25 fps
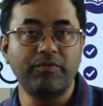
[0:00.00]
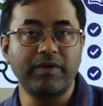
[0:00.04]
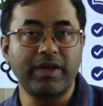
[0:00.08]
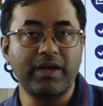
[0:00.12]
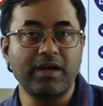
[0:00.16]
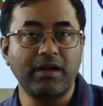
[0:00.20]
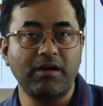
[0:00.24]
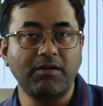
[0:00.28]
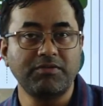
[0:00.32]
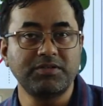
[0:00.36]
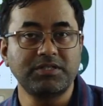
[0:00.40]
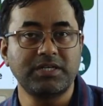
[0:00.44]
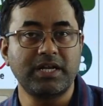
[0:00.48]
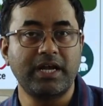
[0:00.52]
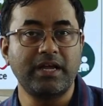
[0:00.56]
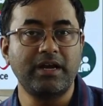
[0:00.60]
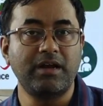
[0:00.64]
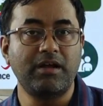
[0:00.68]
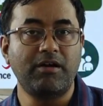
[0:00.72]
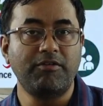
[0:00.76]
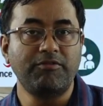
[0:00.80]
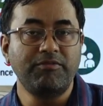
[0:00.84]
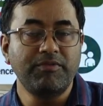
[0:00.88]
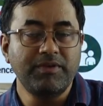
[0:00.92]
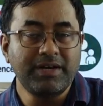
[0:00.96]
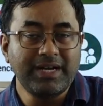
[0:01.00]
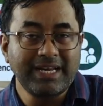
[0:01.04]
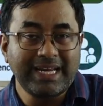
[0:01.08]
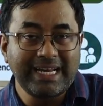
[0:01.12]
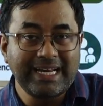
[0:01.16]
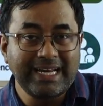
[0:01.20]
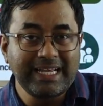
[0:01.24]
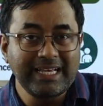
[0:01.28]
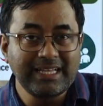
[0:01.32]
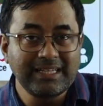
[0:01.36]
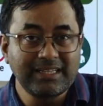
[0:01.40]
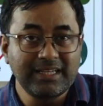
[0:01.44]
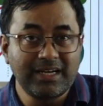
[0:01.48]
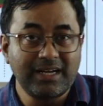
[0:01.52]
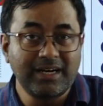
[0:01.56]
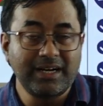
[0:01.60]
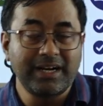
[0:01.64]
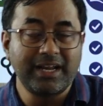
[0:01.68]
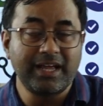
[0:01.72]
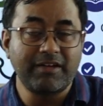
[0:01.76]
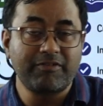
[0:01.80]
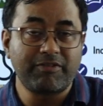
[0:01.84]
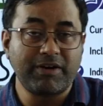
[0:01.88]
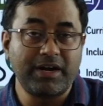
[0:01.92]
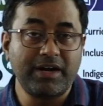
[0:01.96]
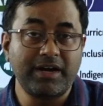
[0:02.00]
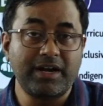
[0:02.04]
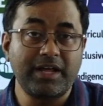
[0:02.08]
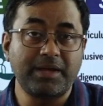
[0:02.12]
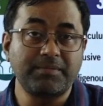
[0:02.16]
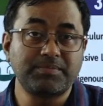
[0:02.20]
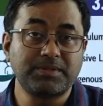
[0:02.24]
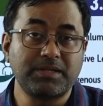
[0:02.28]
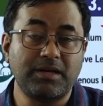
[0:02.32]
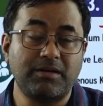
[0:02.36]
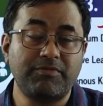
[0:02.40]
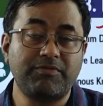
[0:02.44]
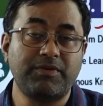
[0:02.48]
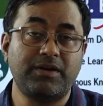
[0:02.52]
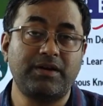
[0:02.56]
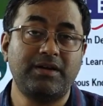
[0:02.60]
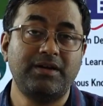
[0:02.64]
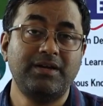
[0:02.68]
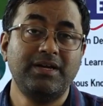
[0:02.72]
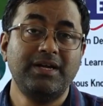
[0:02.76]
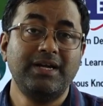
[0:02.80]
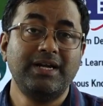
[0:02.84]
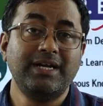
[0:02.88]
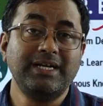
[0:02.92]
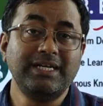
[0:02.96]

way of style of dealing the different types of